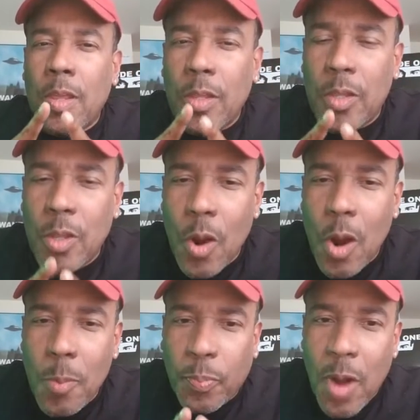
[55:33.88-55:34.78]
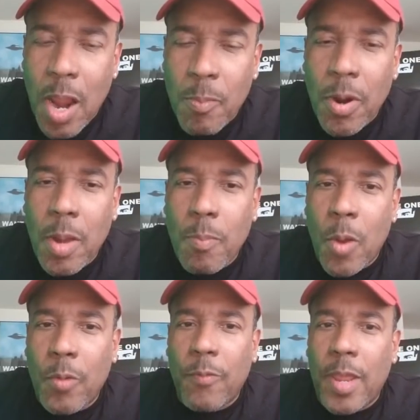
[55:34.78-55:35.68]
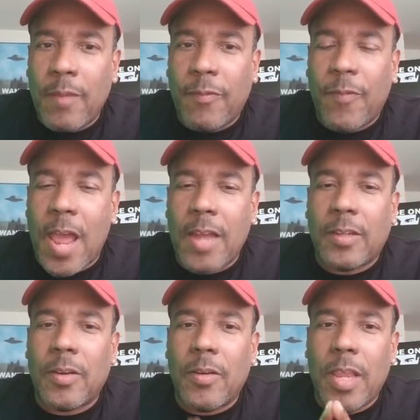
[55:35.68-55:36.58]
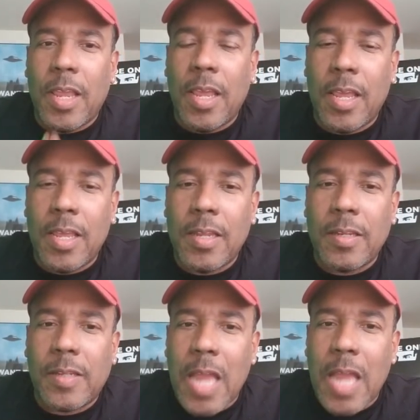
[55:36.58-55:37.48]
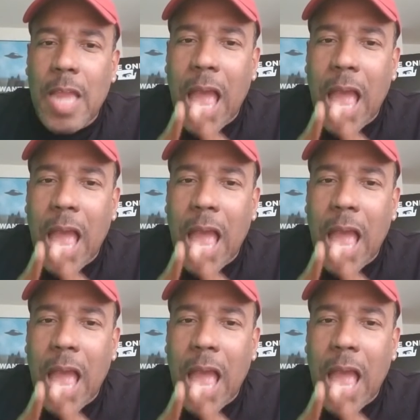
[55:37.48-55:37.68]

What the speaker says: your primary motivating factor is,